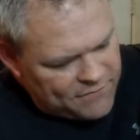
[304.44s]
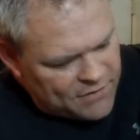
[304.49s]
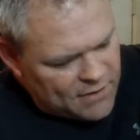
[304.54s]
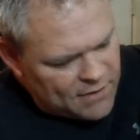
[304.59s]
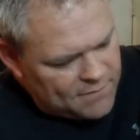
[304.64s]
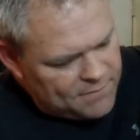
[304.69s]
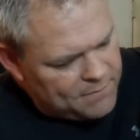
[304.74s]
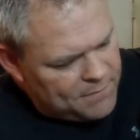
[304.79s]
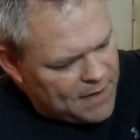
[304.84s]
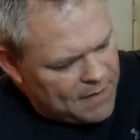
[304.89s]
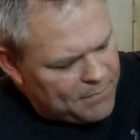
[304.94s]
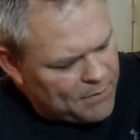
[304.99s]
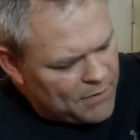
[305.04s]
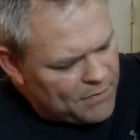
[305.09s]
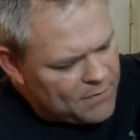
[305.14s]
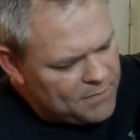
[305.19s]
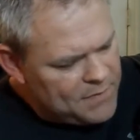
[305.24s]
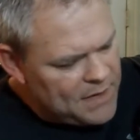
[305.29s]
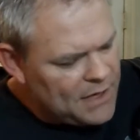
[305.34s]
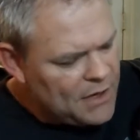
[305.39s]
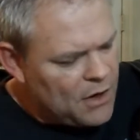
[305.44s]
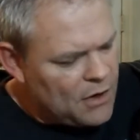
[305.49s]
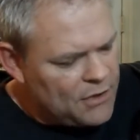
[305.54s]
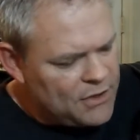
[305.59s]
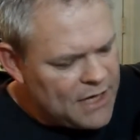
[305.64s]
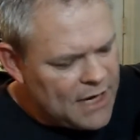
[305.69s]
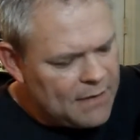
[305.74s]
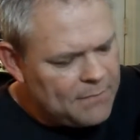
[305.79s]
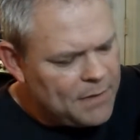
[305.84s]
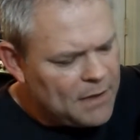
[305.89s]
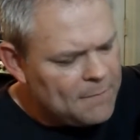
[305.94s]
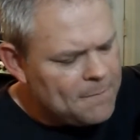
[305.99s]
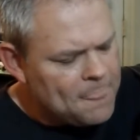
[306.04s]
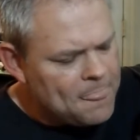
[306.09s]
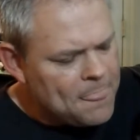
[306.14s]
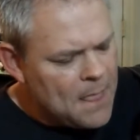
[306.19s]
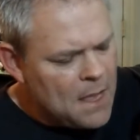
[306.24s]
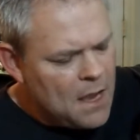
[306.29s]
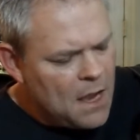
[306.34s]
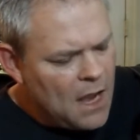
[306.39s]
off the paper of the pick guard yet,
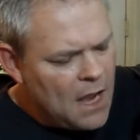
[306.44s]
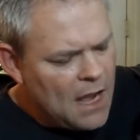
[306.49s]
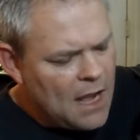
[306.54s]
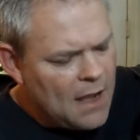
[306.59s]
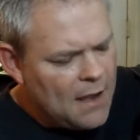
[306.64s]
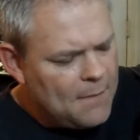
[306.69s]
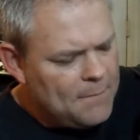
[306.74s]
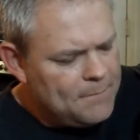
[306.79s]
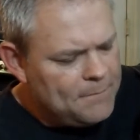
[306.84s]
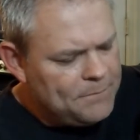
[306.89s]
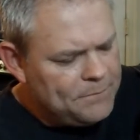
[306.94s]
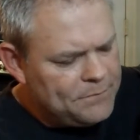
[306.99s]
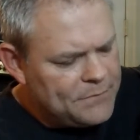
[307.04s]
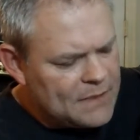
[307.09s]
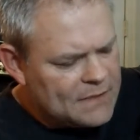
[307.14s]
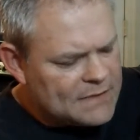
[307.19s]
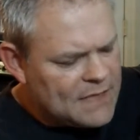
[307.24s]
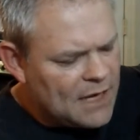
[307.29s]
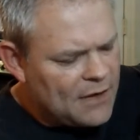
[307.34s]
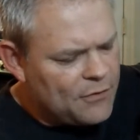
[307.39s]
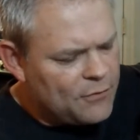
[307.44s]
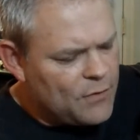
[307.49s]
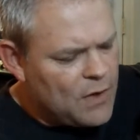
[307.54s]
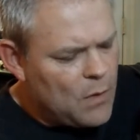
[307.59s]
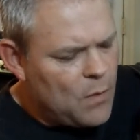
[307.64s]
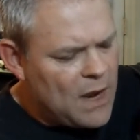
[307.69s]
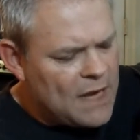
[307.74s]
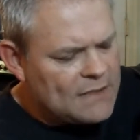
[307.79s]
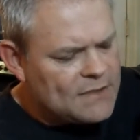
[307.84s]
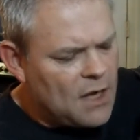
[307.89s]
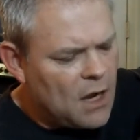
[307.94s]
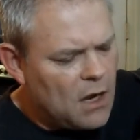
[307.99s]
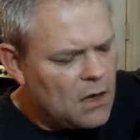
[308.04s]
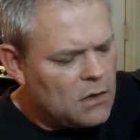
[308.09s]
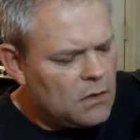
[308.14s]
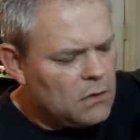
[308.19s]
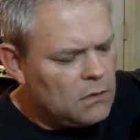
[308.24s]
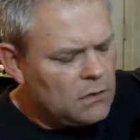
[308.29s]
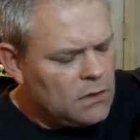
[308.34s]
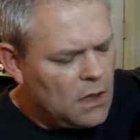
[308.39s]
but um, it's got a three-way
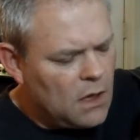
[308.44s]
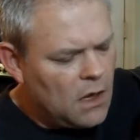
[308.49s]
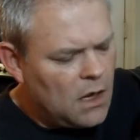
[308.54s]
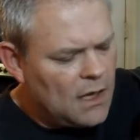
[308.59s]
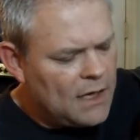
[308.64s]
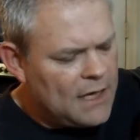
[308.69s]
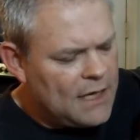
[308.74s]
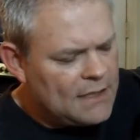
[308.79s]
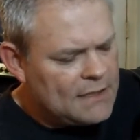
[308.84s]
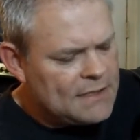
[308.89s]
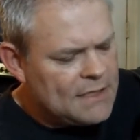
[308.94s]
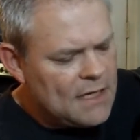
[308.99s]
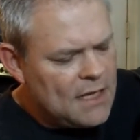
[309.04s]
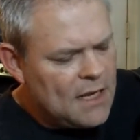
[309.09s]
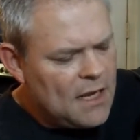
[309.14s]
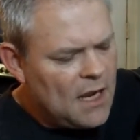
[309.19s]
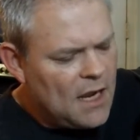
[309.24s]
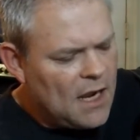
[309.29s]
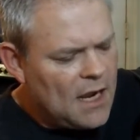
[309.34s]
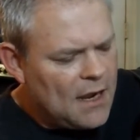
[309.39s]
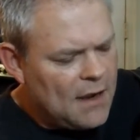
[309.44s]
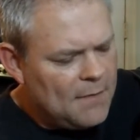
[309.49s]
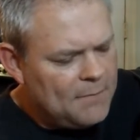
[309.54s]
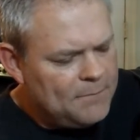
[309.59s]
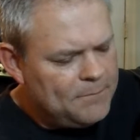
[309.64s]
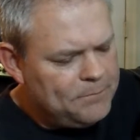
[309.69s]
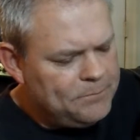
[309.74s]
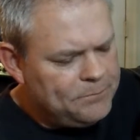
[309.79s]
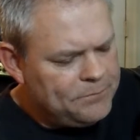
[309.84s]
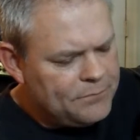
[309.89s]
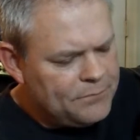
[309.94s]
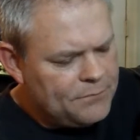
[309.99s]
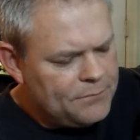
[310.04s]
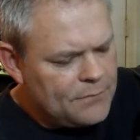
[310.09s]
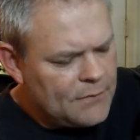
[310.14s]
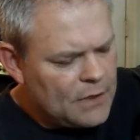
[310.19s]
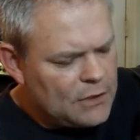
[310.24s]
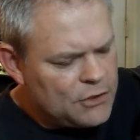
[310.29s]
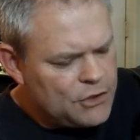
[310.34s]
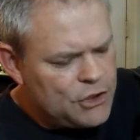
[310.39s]
toggle on it. Um,
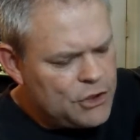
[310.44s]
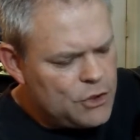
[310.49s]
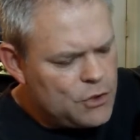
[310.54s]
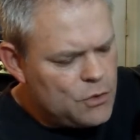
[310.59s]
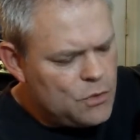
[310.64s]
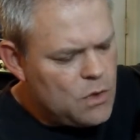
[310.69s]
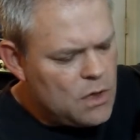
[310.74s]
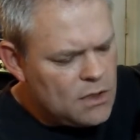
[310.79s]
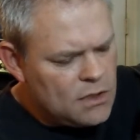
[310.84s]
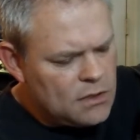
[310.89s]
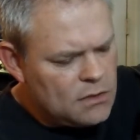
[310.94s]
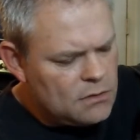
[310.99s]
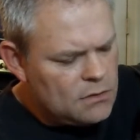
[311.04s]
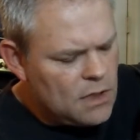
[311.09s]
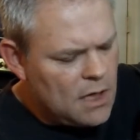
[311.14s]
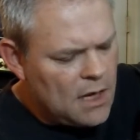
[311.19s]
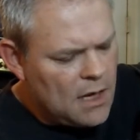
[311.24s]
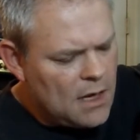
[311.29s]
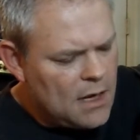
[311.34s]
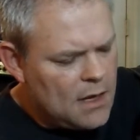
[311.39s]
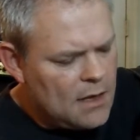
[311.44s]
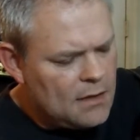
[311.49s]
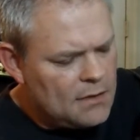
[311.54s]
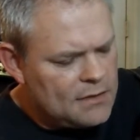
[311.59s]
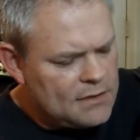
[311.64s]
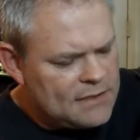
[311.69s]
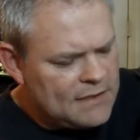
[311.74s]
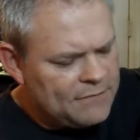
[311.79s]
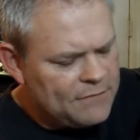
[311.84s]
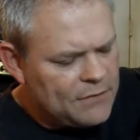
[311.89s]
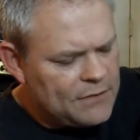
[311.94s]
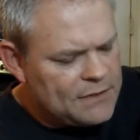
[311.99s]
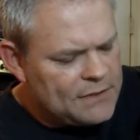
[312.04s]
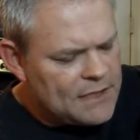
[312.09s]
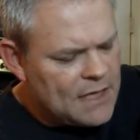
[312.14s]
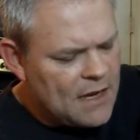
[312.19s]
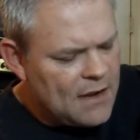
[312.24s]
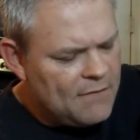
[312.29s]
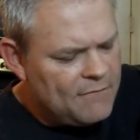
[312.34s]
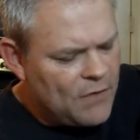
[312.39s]
two uh,
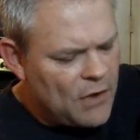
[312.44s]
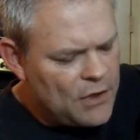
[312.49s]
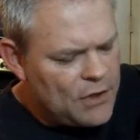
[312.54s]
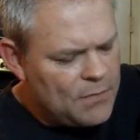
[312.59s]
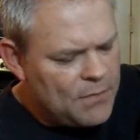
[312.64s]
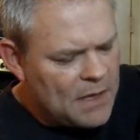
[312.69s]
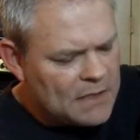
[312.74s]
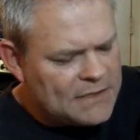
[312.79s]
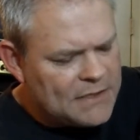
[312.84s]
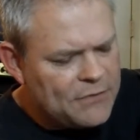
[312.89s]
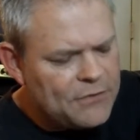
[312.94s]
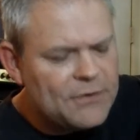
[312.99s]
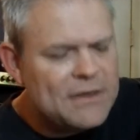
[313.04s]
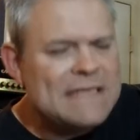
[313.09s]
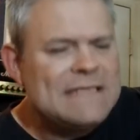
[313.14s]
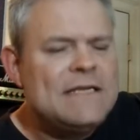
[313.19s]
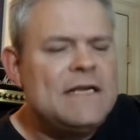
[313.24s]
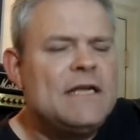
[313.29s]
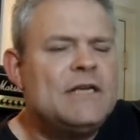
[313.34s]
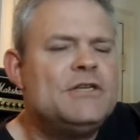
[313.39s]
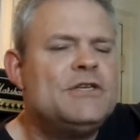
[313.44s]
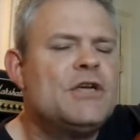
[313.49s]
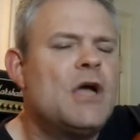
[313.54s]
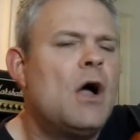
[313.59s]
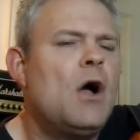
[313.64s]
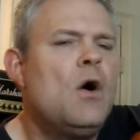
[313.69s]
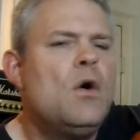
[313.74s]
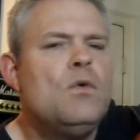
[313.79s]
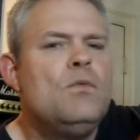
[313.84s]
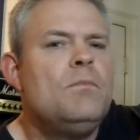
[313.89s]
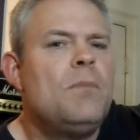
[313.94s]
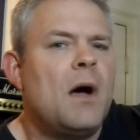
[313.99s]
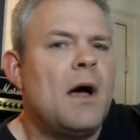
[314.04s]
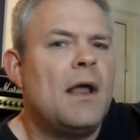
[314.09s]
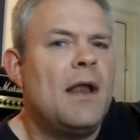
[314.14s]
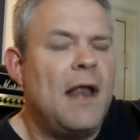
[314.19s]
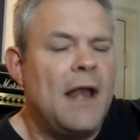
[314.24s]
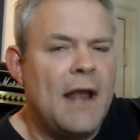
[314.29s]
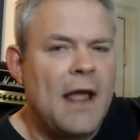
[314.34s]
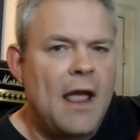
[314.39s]
different uh, volume pots here. There isn't a tone
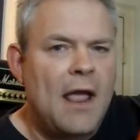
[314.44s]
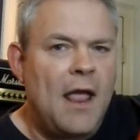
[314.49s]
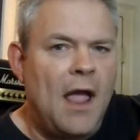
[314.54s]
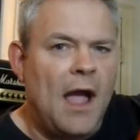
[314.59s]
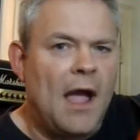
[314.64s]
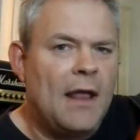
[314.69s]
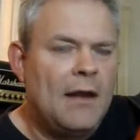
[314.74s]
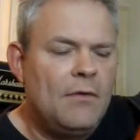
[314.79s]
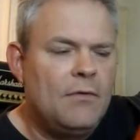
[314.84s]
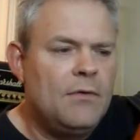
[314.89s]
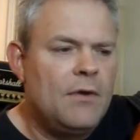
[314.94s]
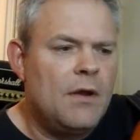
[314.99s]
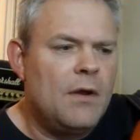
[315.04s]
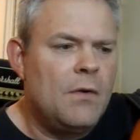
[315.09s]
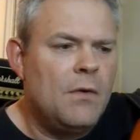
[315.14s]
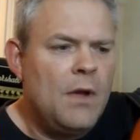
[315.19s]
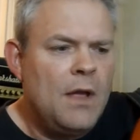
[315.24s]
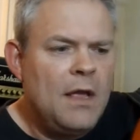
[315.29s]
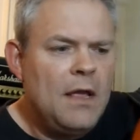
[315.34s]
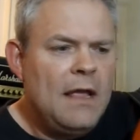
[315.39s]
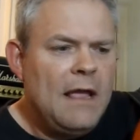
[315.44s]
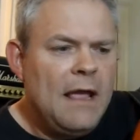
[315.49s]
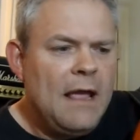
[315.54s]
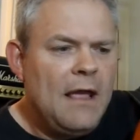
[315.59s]
pot, and I, I don't know